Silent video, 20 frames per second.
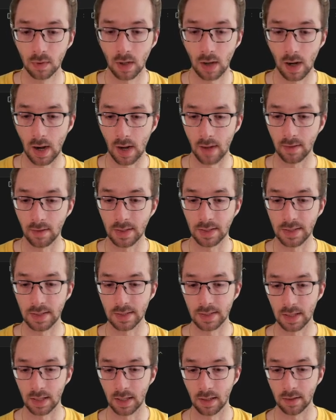And this is
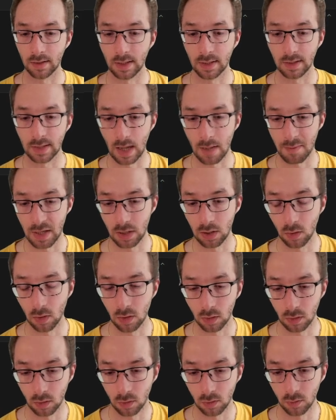the time it took
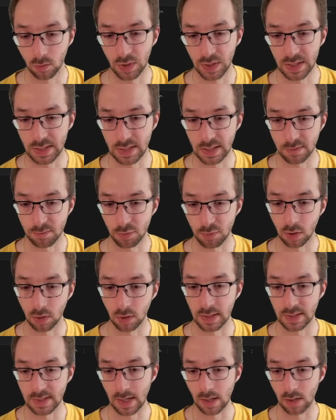to reach this point in
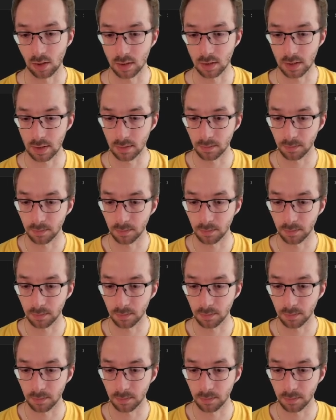seconds.